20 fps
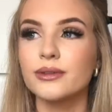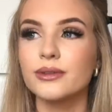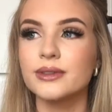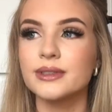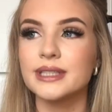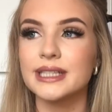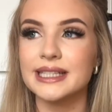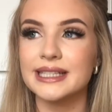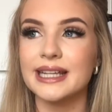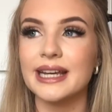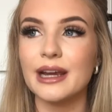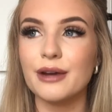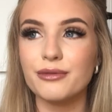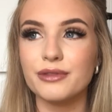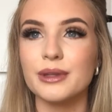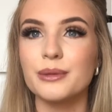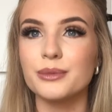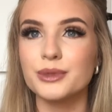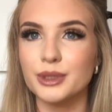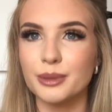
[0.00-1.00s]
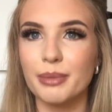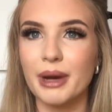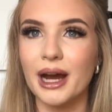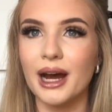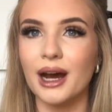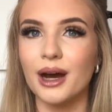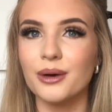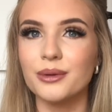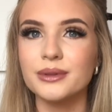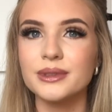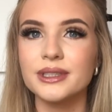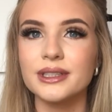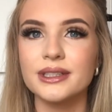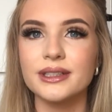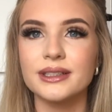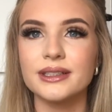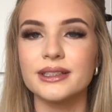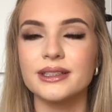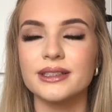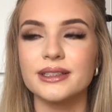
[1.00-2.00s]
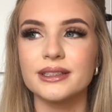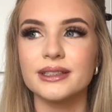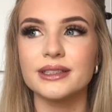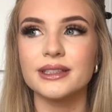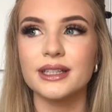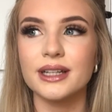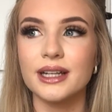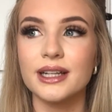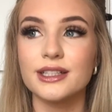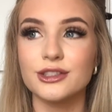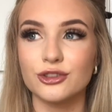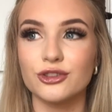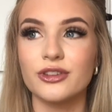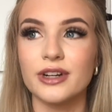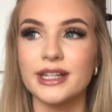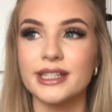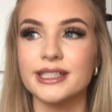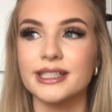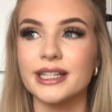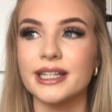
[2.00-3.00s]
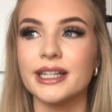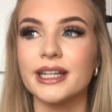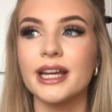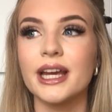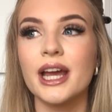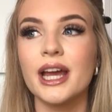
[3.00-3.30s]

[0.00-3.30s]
To say everything was £1, it's crazy.